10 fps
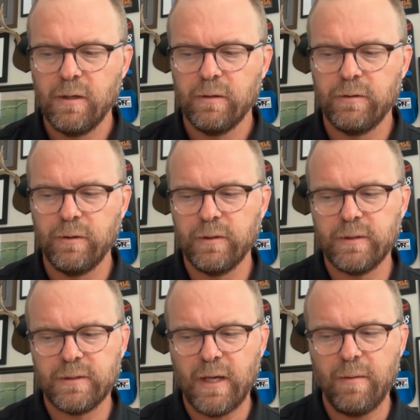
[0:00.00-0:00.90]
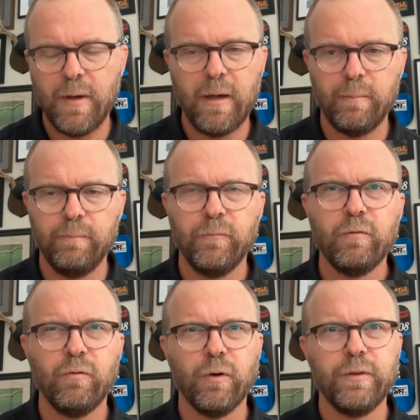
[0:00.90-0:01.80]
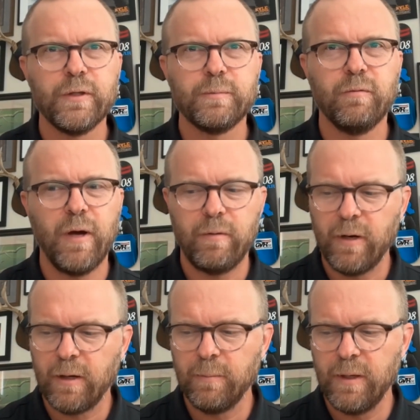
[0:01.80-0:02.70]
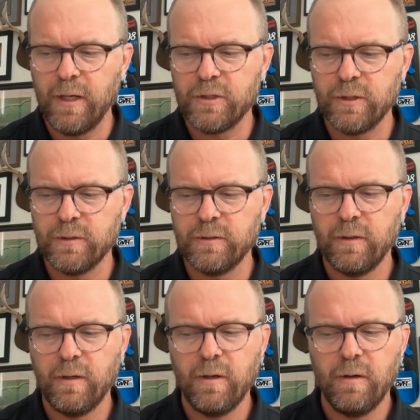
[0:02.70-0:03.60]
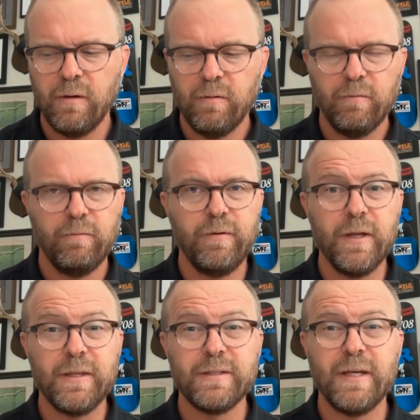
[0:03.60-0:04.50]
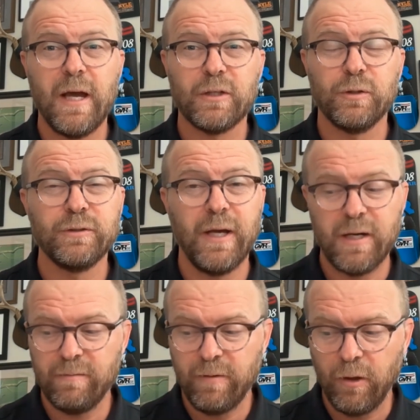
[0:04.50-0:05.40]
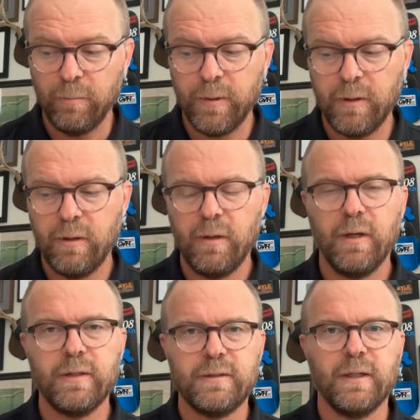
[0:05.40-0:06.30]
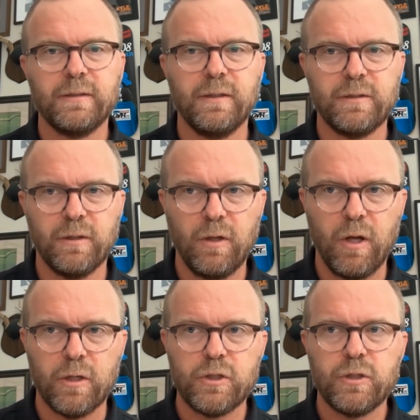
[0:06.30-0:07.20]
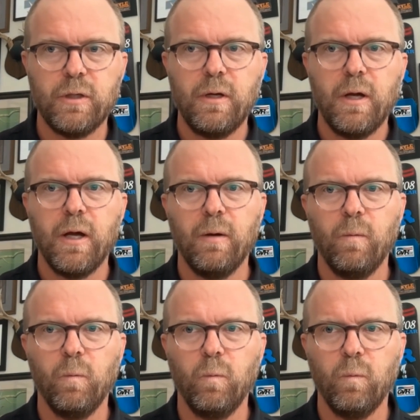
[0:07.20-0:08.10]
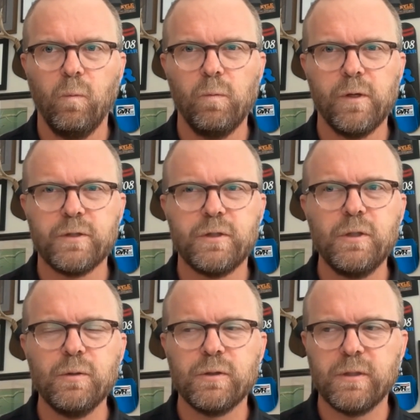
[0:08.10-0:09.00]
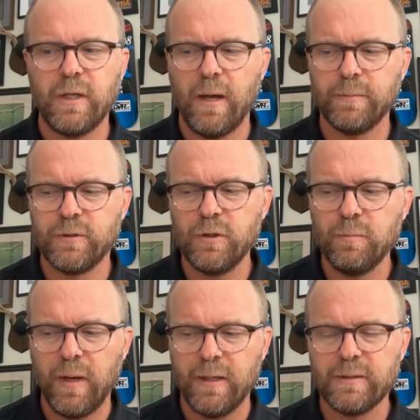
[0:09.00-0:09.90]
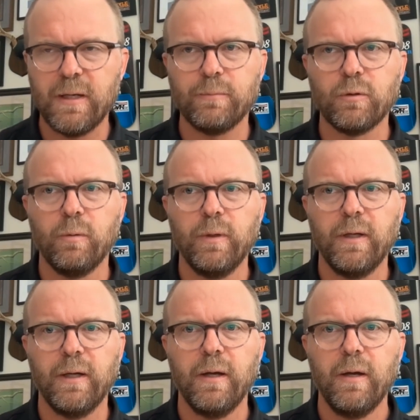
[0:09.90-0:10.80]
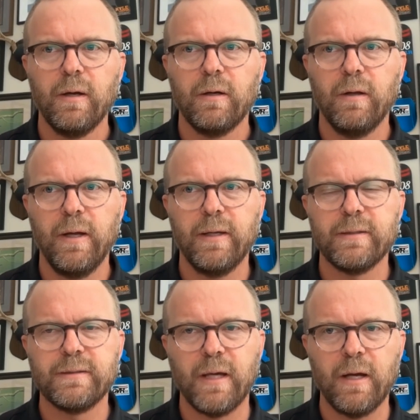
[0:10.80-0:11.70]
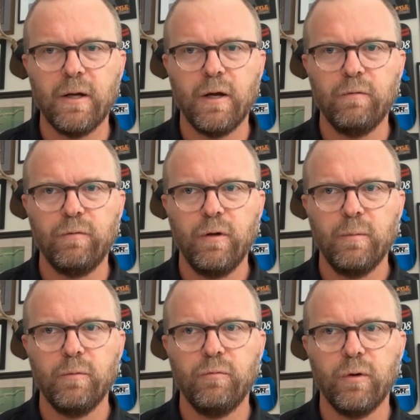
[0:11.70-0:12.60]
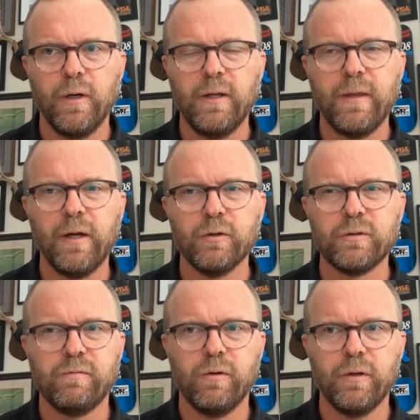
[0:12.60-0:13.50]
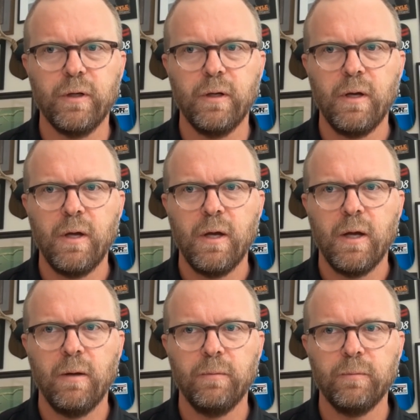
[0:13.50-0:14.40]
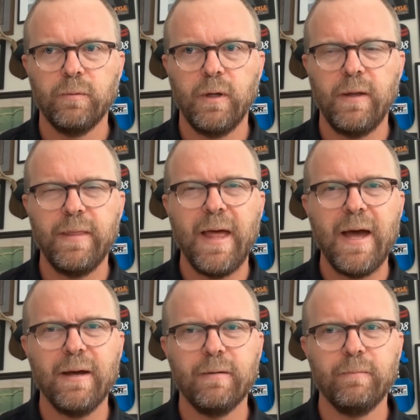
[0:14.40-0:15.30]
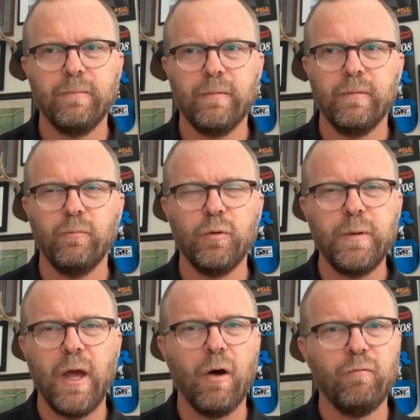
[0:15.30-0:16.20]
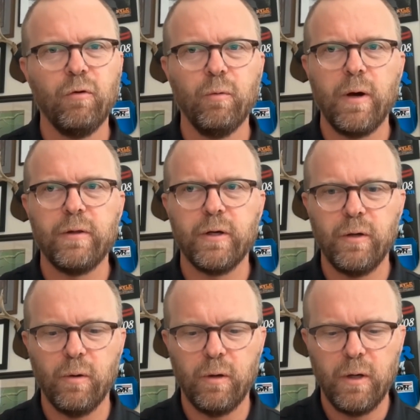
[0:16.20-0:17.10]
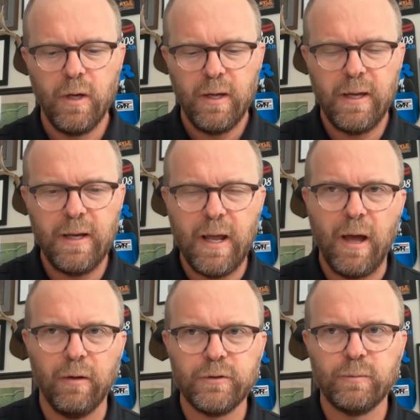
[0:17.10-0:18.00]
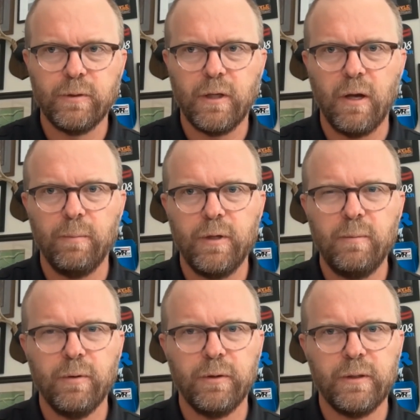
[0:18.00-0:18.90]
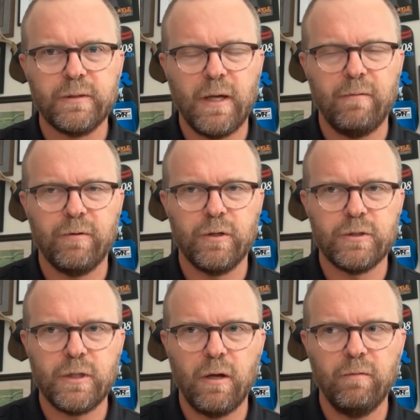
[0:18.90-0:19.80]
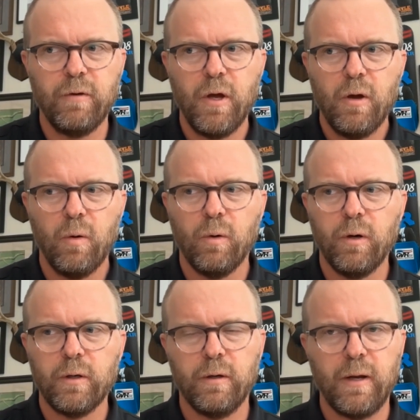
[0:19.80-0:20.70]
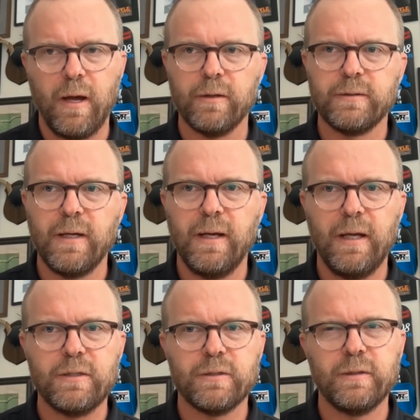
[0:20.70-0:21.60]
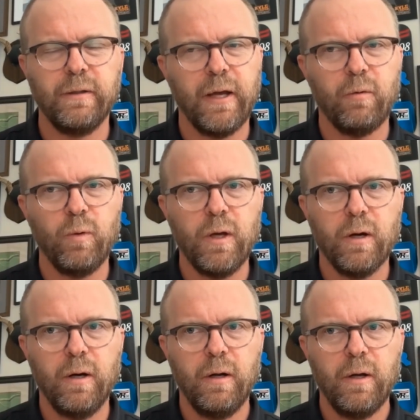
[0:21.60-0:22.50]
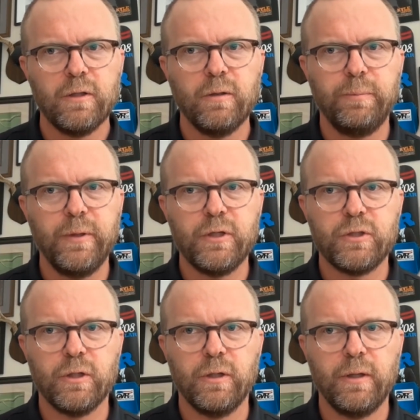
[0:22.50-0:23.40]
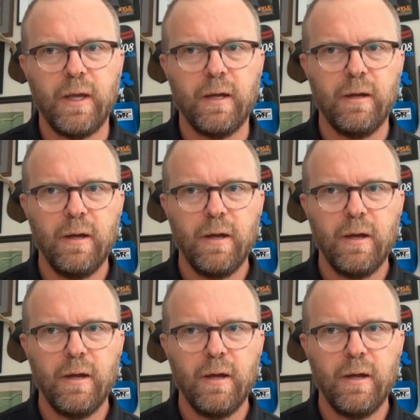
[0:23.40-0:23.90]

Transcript: Third is a sitemap. Fourth is provide recommendations. Fifth is the actual site development. And sixth is the launch. There's two main steps where we get client sign-off before anything goes further. And that would be helpful whether you're in-house with the company building the site for yourself, or you're an outside agency like we are, to be sure that